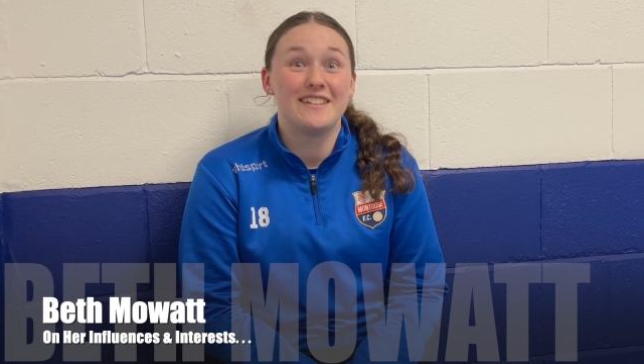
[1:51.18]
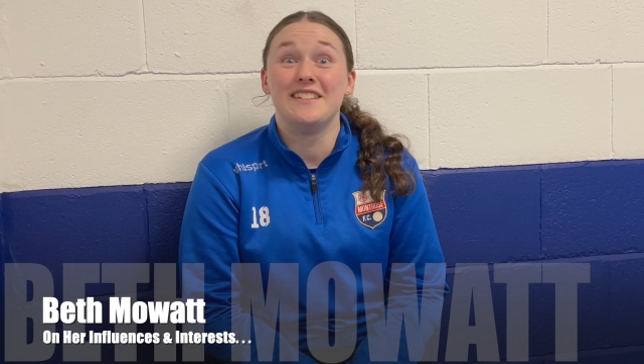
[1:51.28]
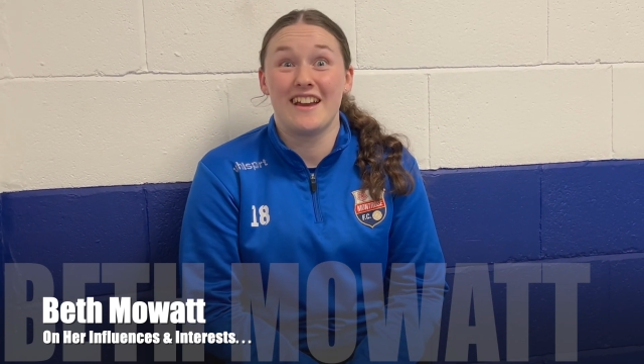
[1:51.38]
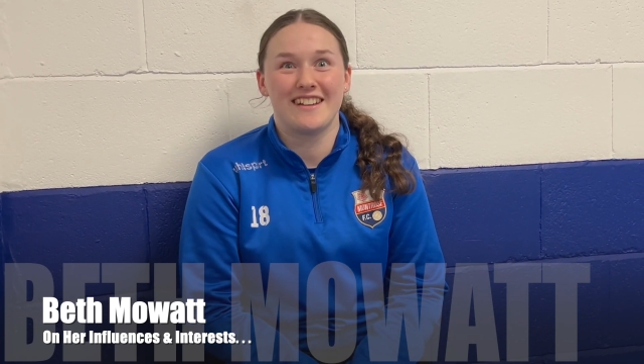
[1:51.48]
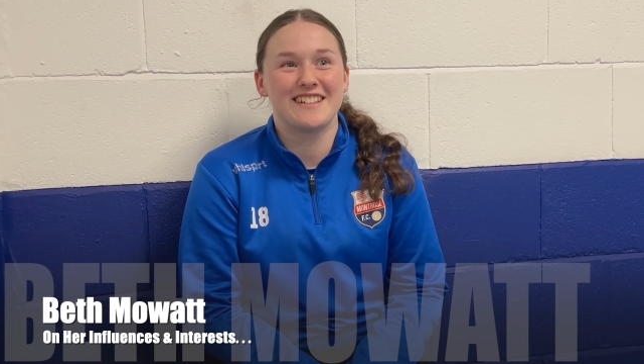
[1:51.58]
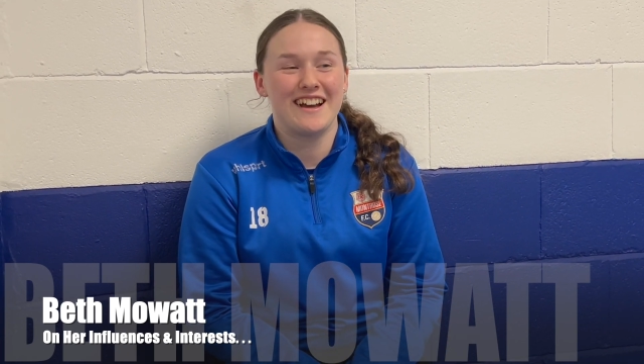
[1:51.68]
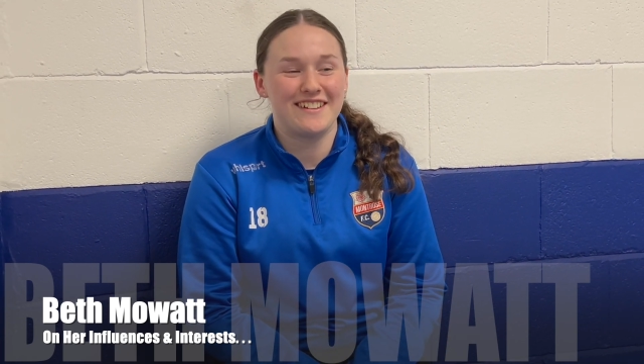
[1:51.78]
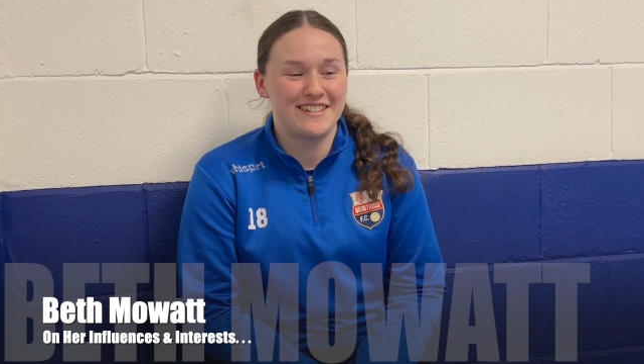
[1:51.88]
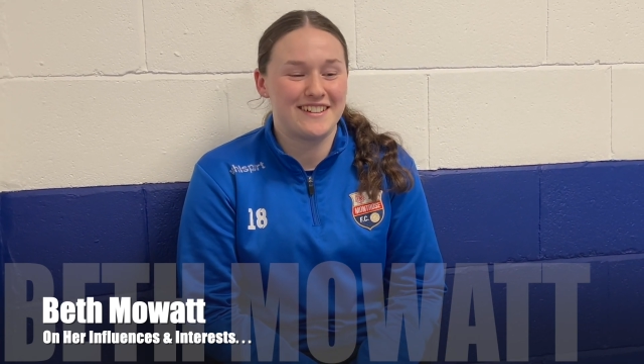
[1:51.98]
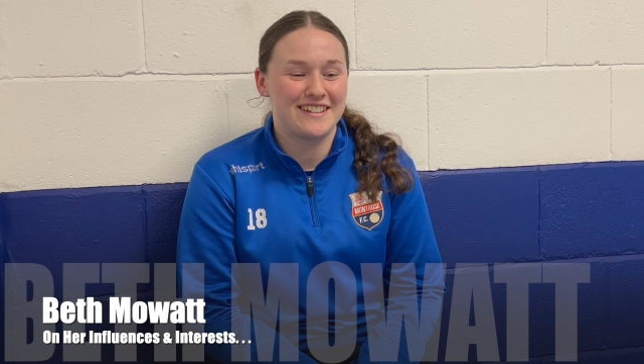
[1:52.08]
Yeah,
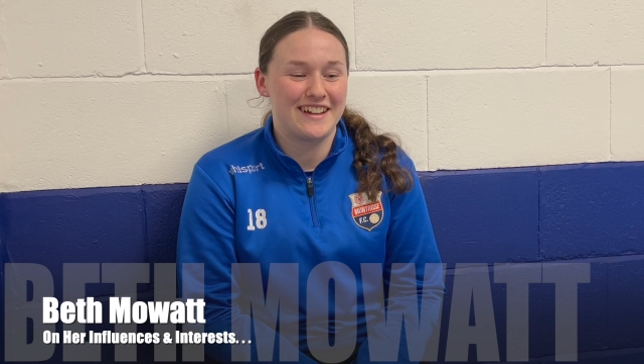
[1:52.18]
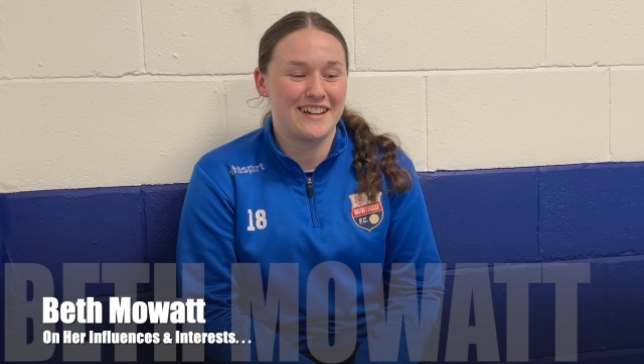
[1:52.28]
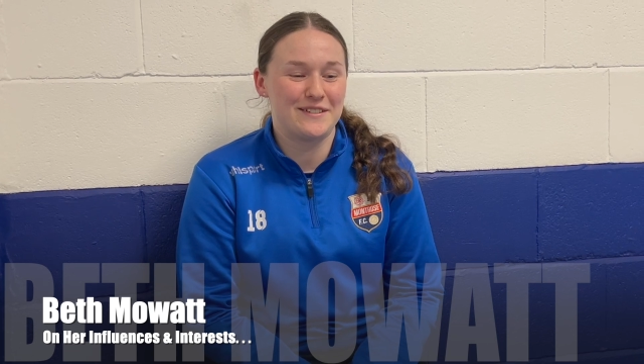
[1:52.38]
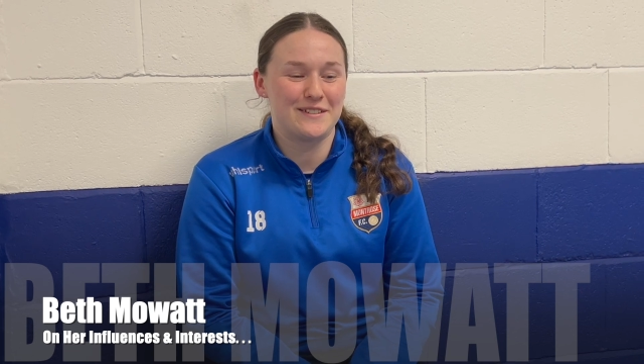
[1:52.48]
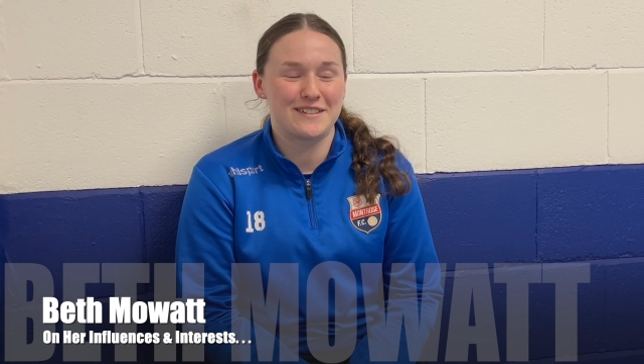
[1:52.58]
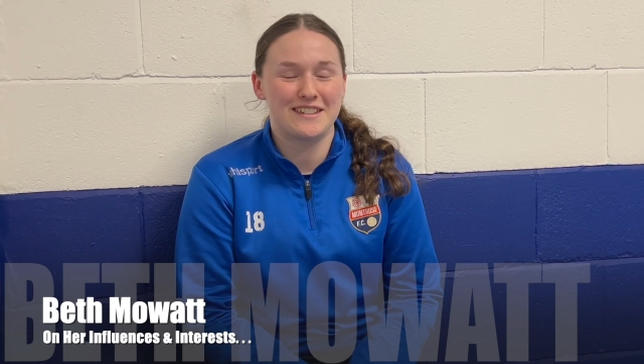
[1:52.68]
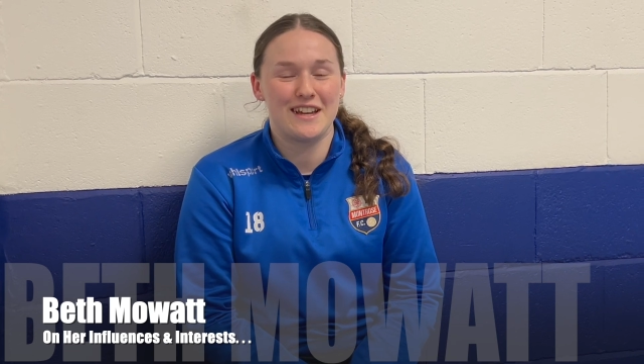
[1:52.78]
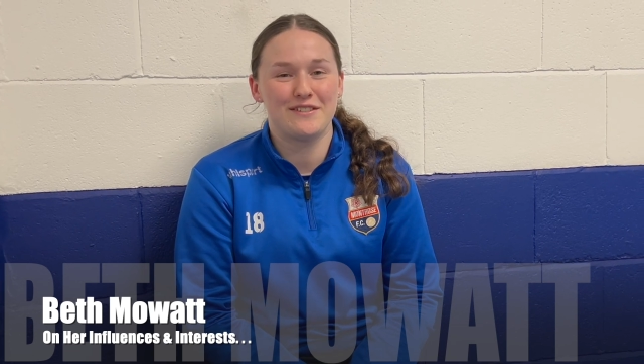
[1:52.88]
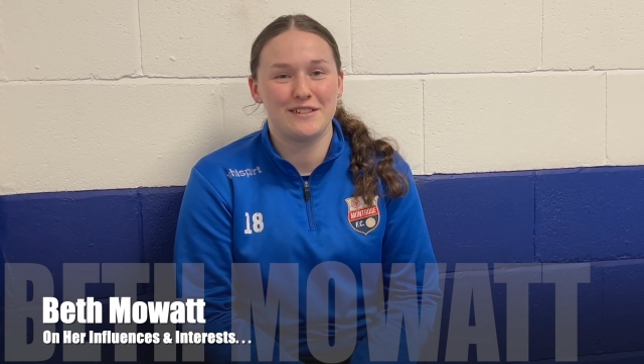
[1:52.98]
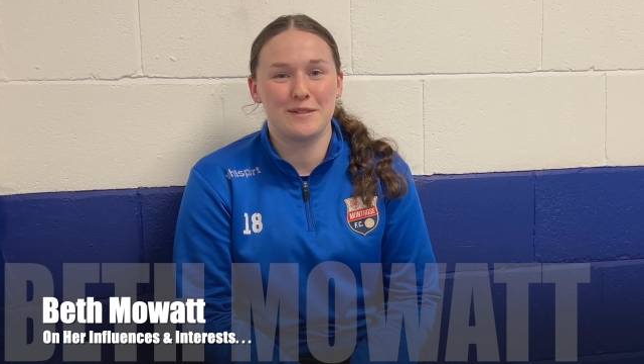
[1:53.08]
exactly. Yeah, no, it's
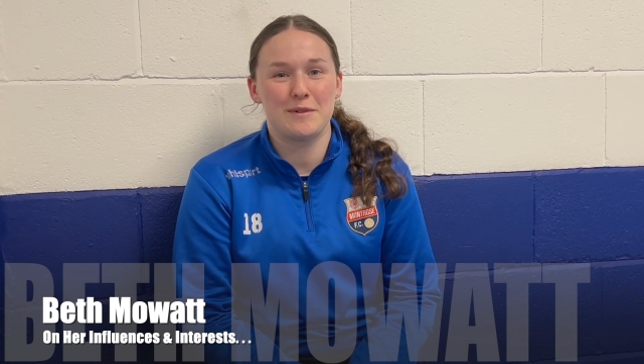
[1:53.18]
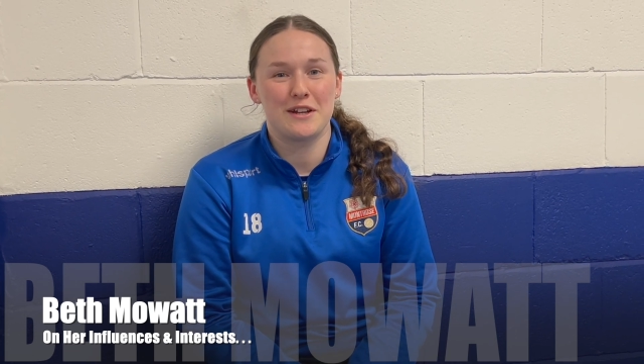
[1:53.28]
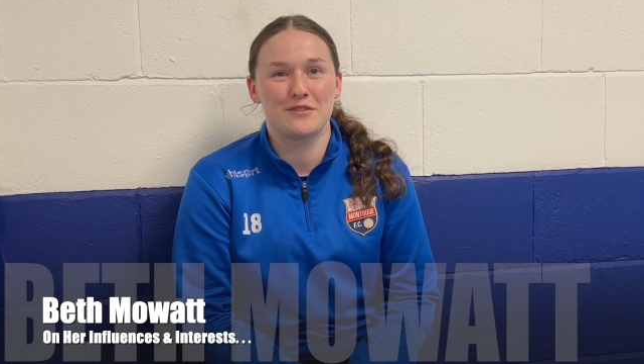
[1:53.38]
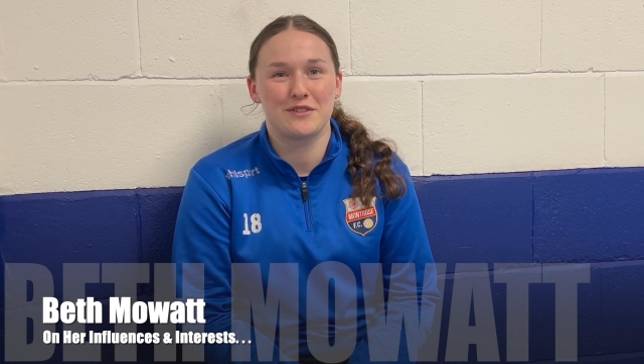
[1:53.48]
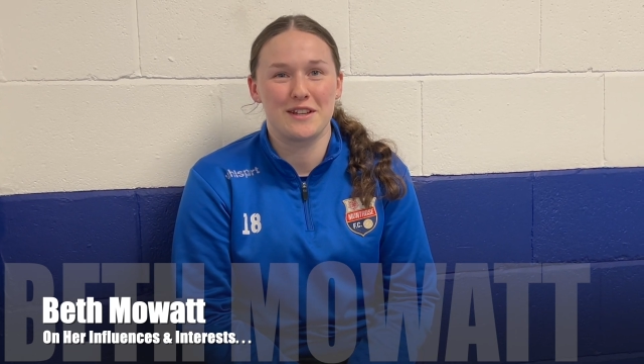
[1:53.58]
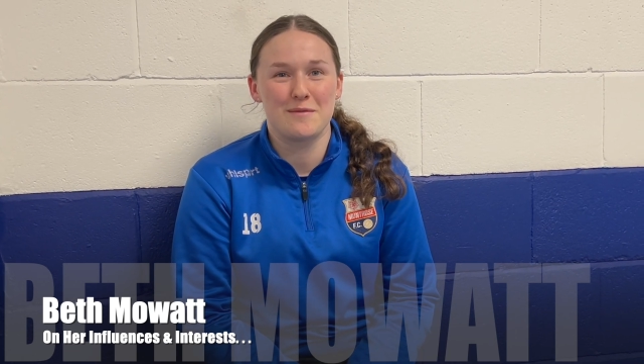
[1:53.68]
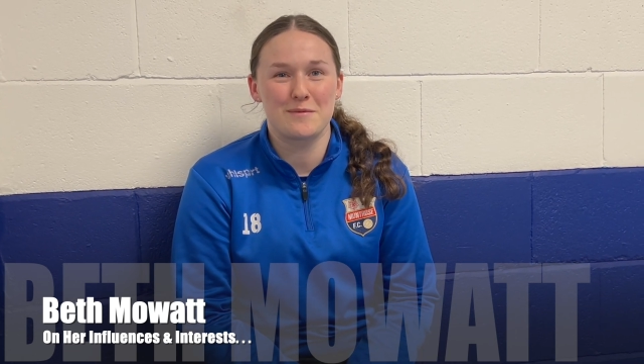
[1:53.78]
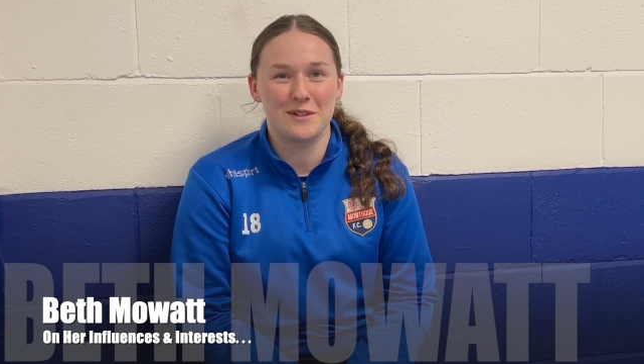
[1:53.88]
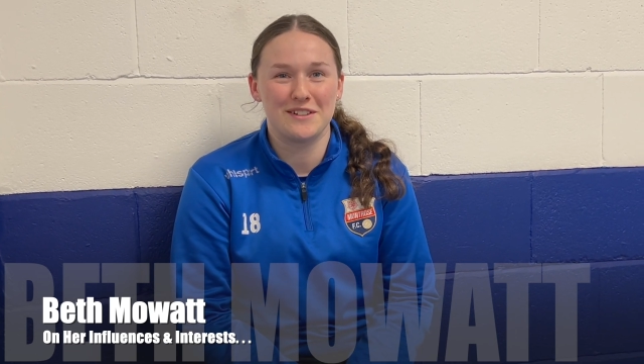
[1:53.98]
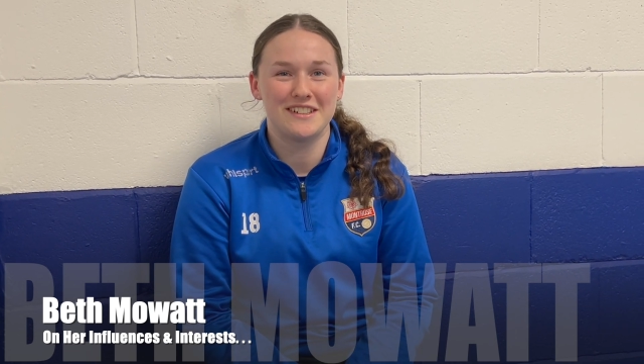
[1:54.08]
definitely better for them
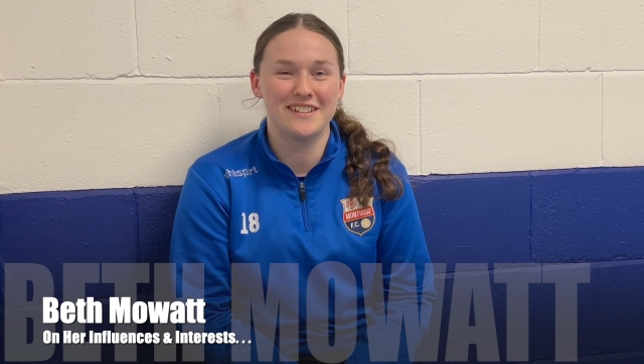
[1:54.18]
probably.